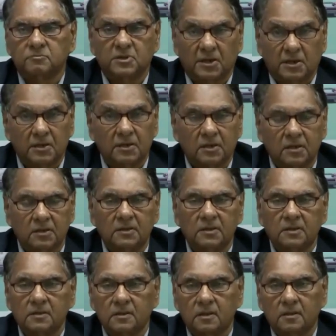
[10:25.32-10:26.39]

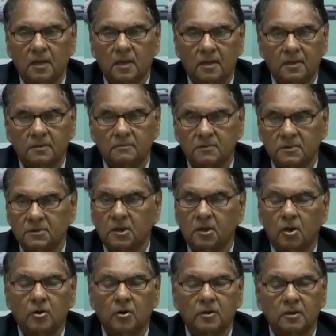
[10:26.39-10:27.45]
technically, and in the
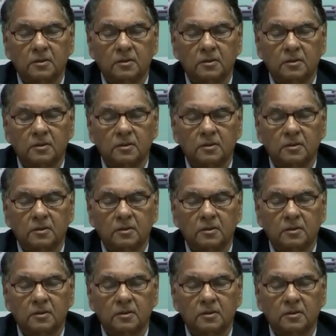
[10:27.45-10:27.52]
long